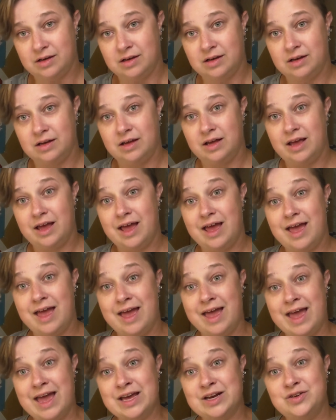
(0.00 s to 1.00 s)
and
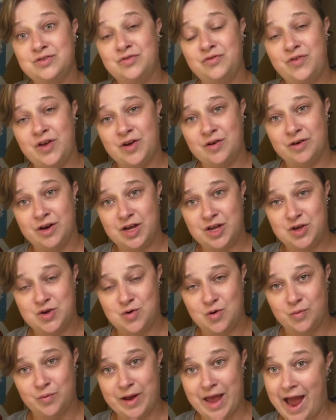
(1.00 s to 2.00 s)
fearing your
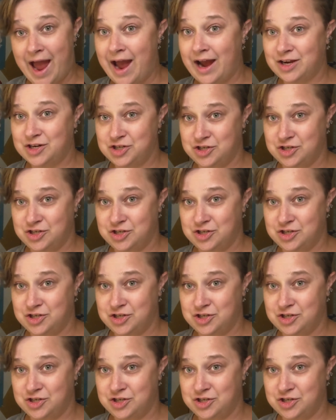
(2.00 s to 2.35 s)
reaction?